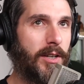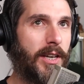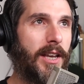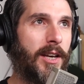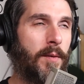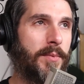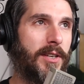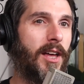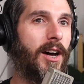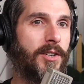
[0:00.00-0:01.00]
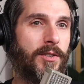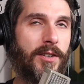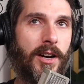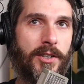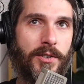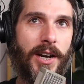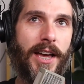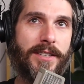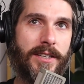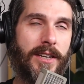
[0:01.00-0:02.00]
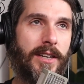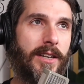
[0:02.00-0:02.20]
getting up to the hundred-esque